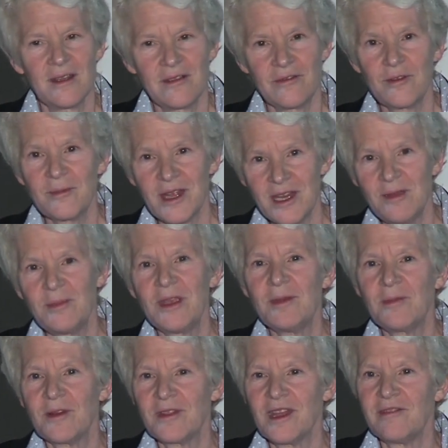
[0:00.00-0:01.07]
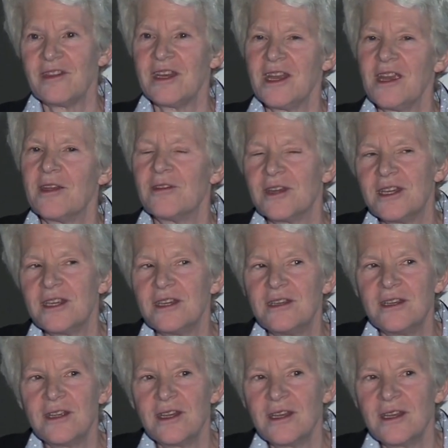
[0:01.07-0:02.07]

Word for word: for many people, they've inherited